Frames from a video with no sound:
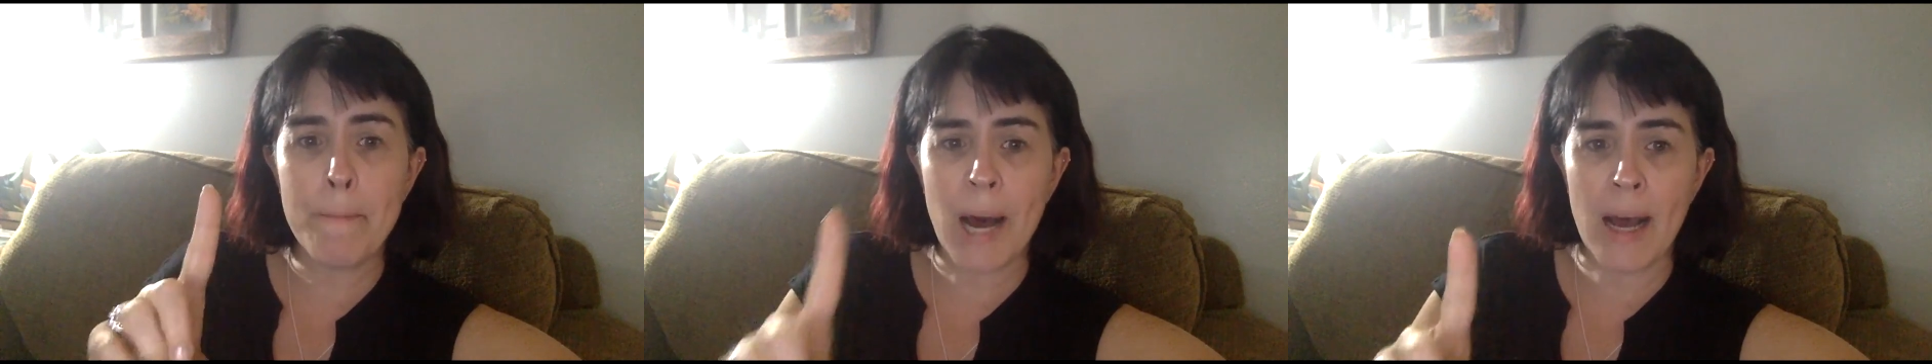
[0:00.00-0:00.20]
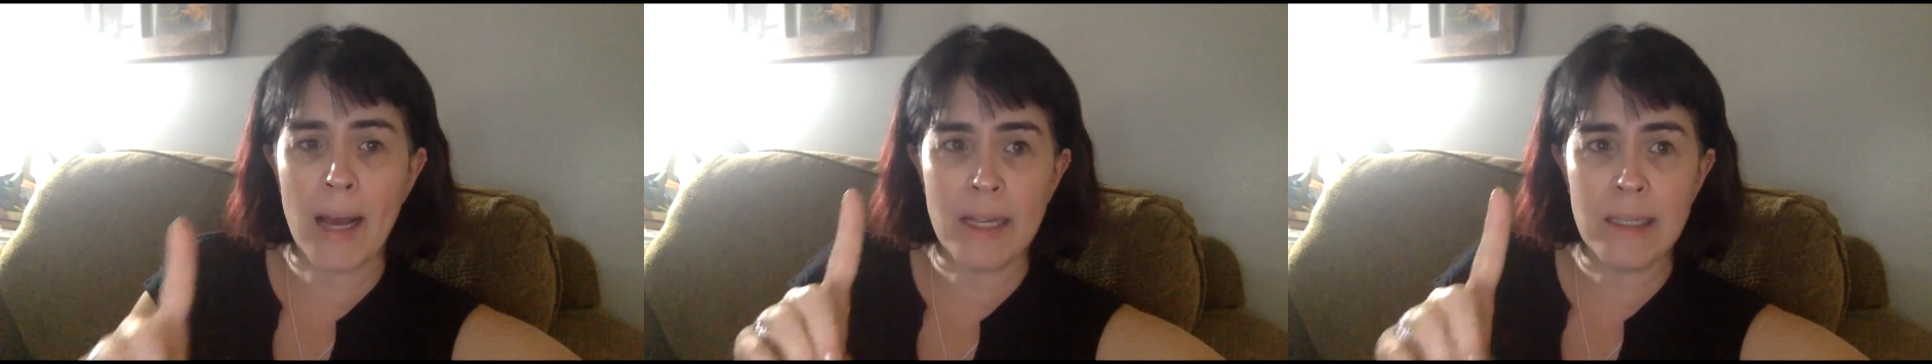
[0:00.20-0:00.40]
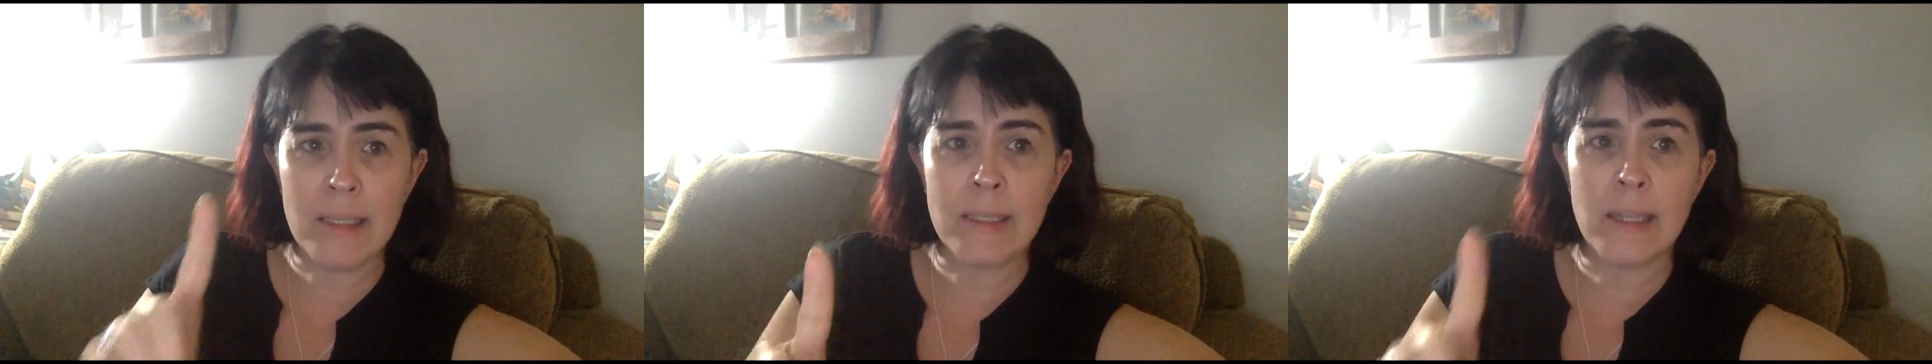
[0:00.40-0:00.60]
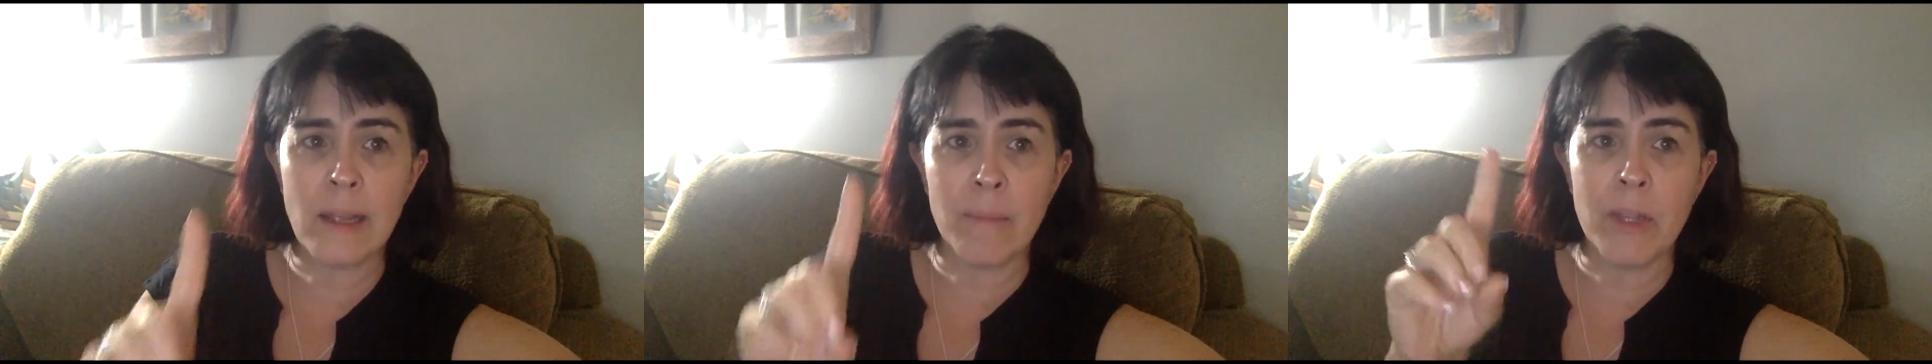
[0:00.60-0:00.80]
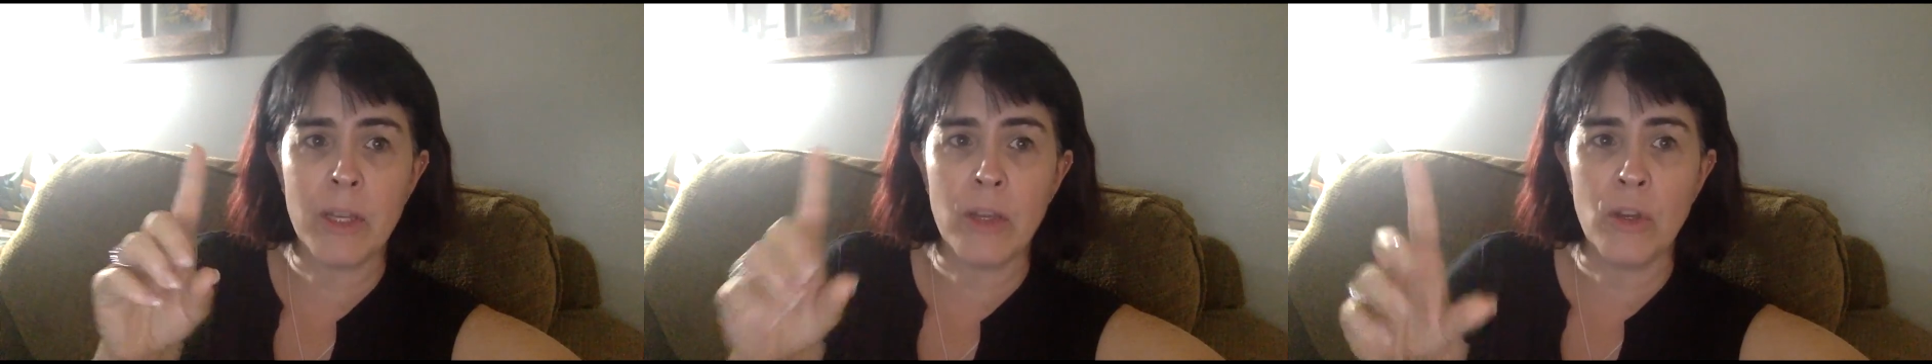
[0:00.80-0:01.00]
buying
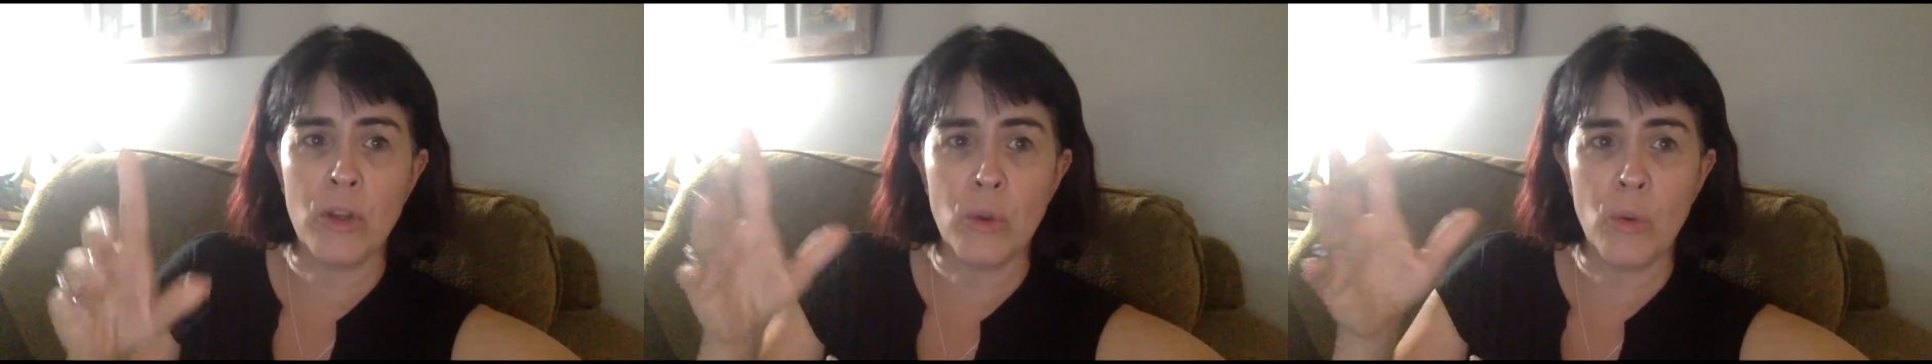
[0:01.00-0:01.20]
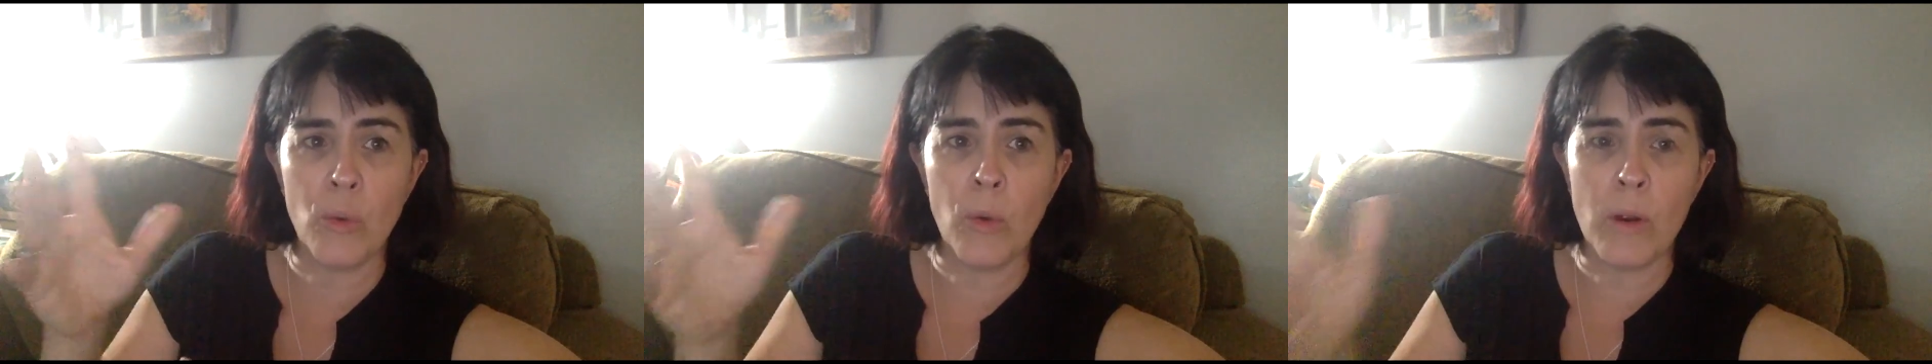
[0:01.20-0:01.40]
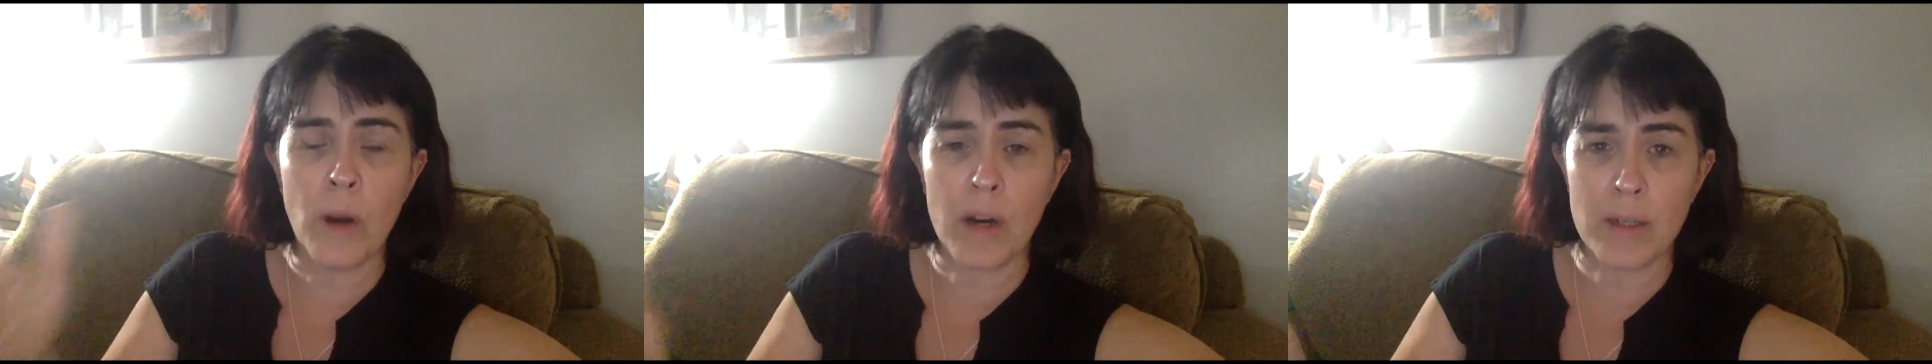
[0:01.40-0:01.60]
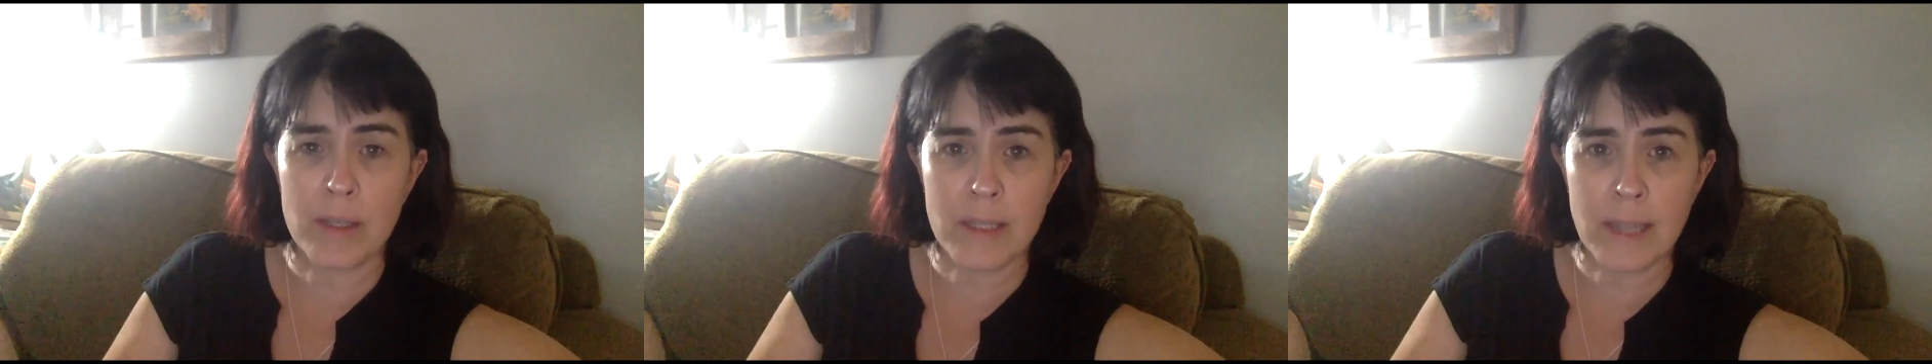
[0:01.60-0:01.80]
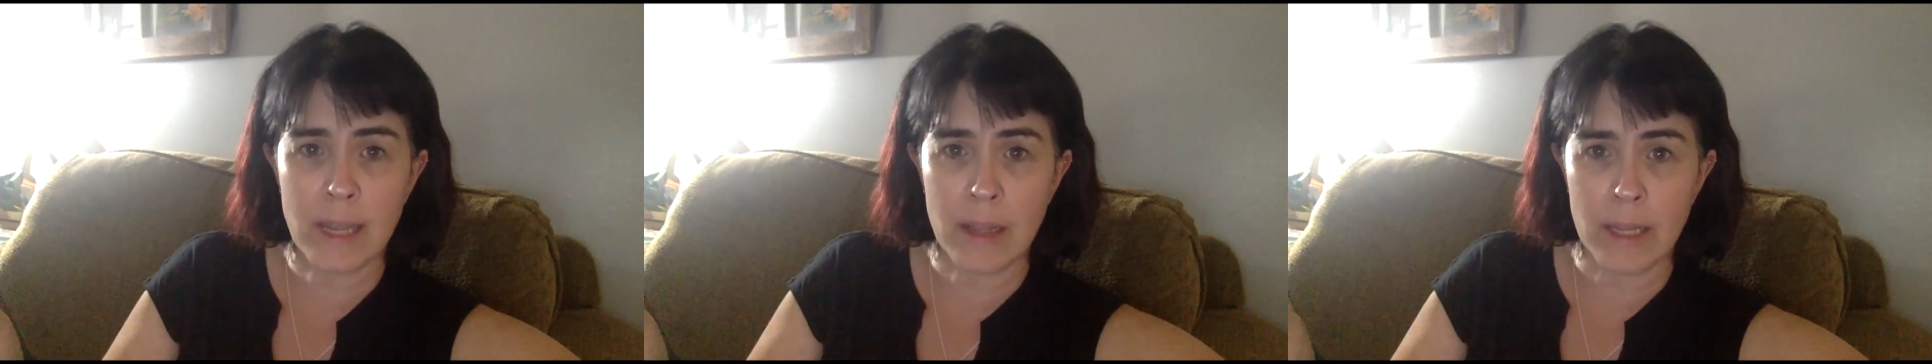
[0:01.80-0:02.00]
something you are
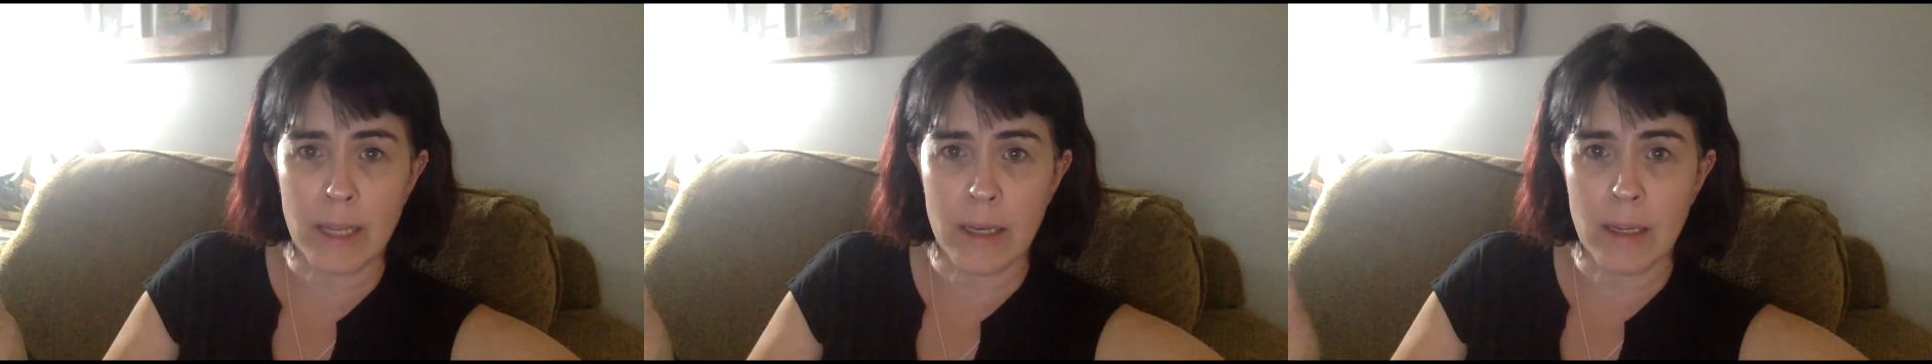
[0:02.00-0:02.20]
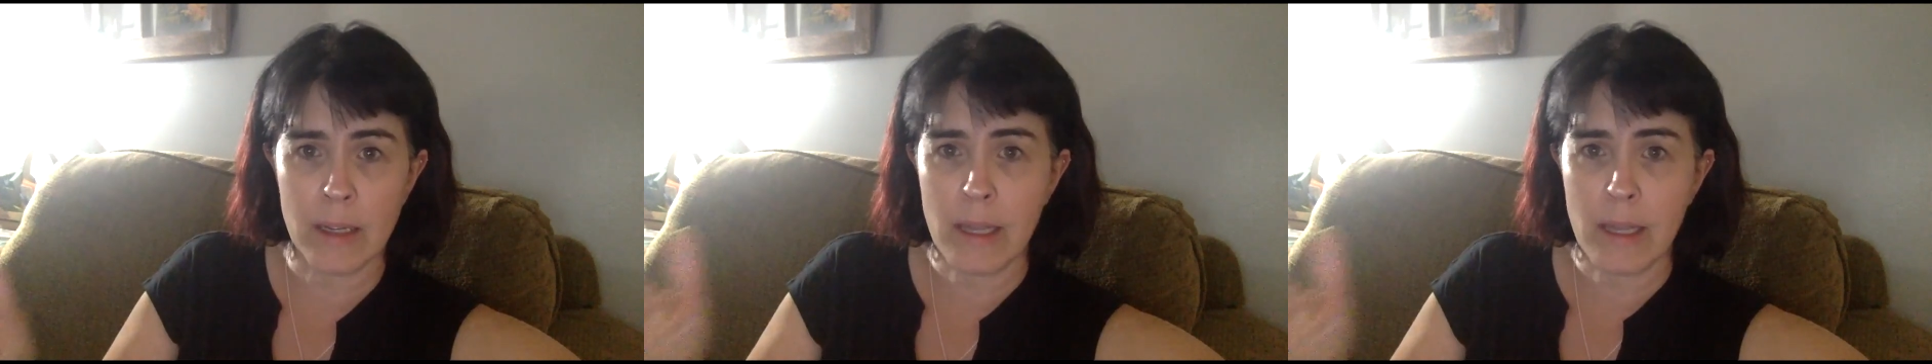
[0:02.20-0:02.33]
selling.